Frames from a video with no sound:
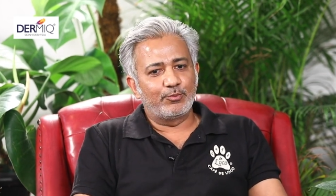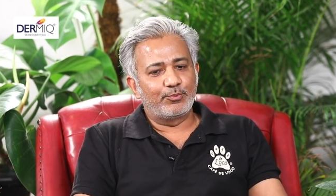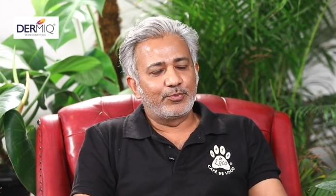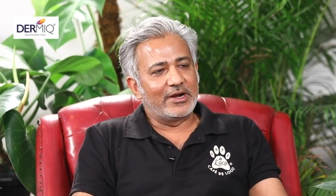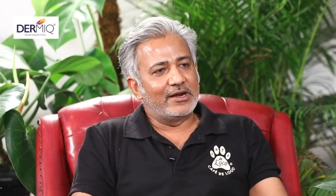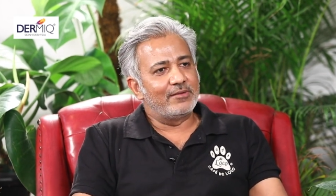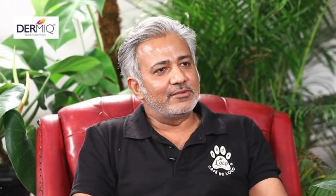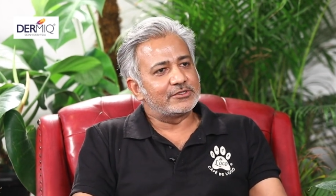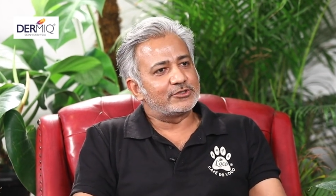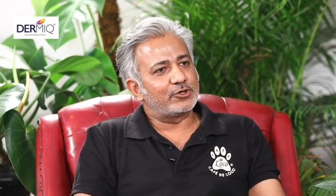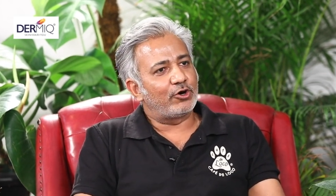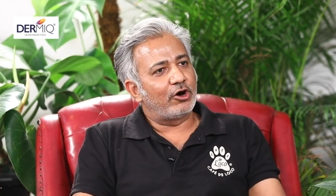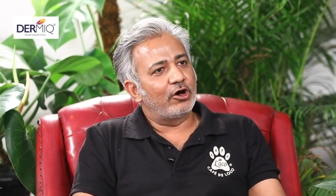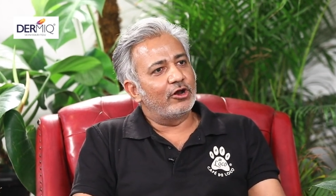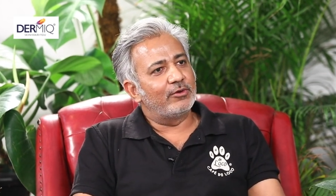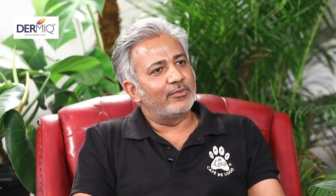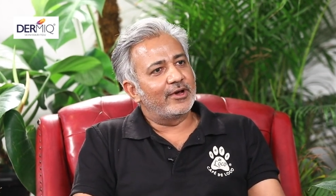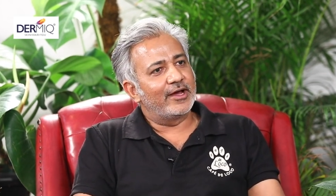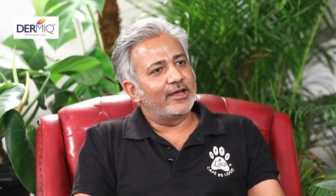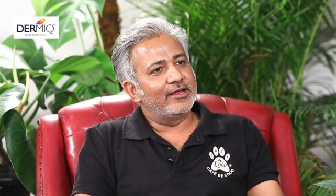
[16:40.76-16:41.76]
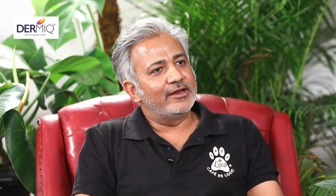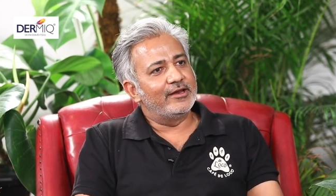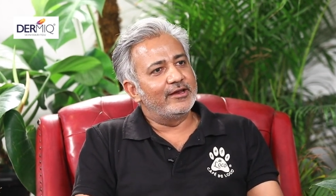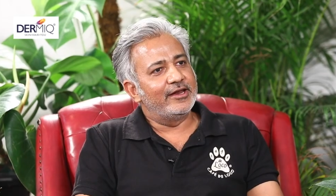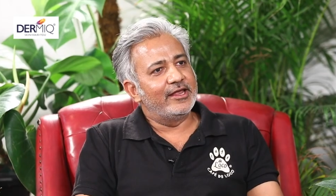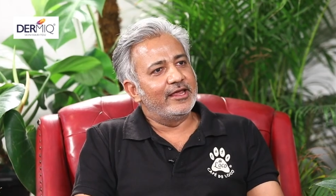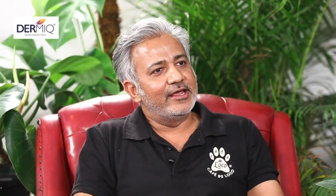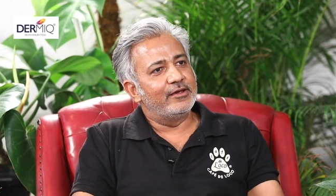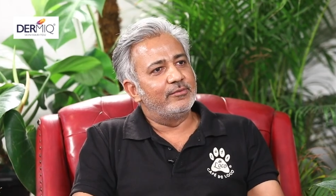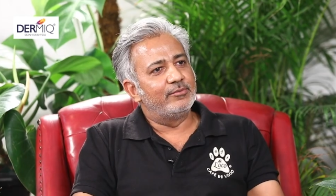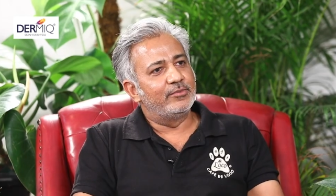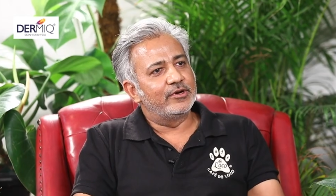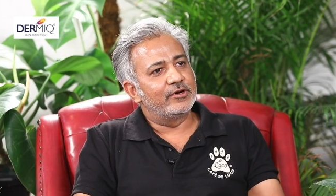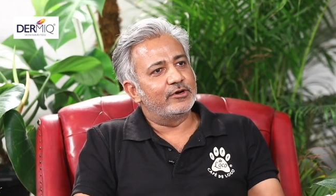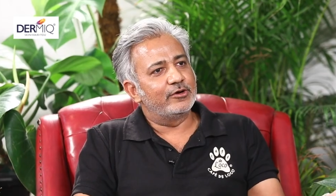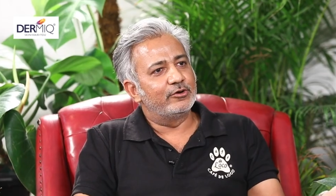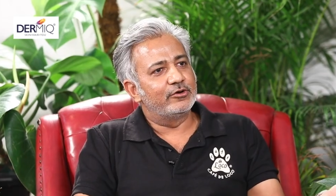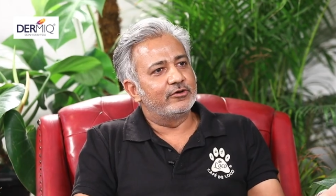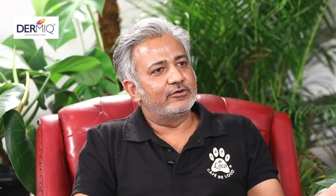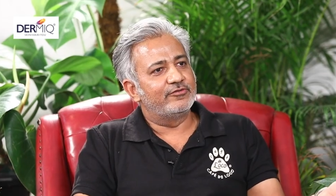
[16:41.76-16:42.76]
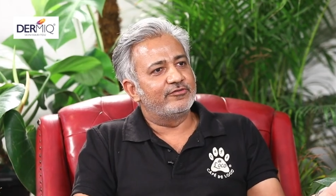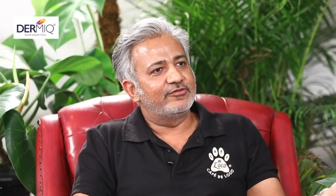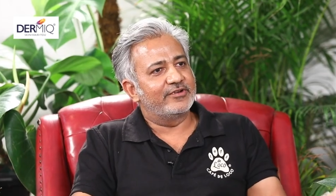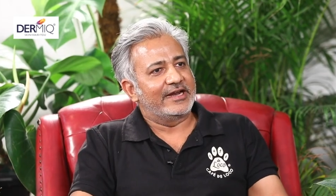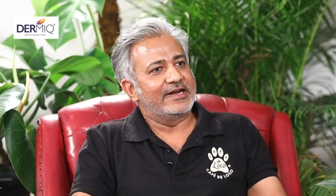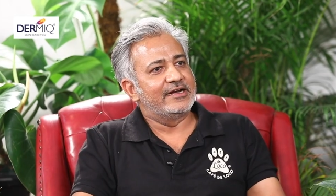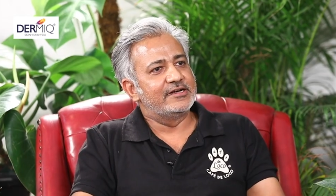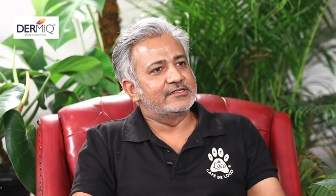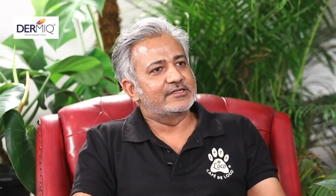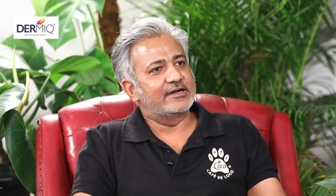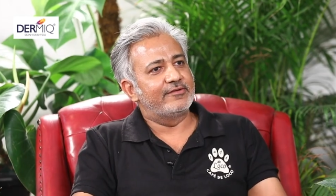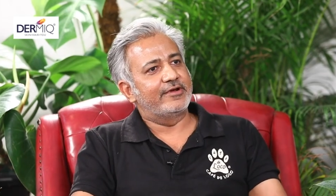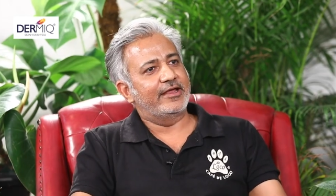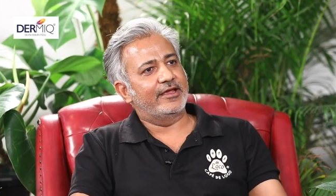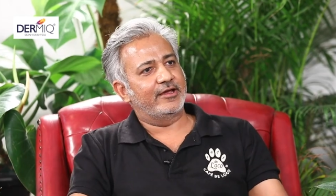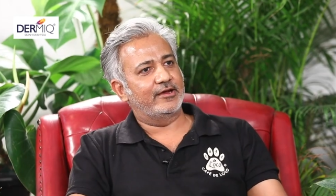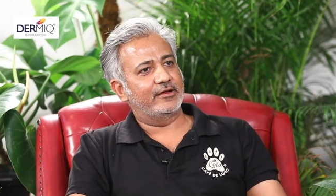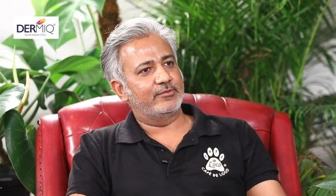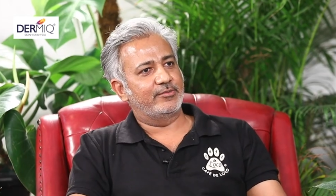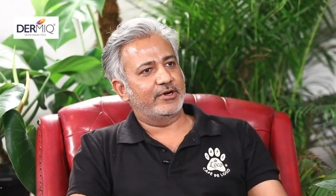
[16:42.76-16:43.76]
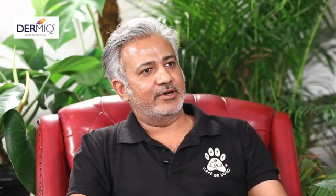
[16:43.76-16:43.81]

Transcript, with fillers: Pretty much all my neighborhood friends have taken a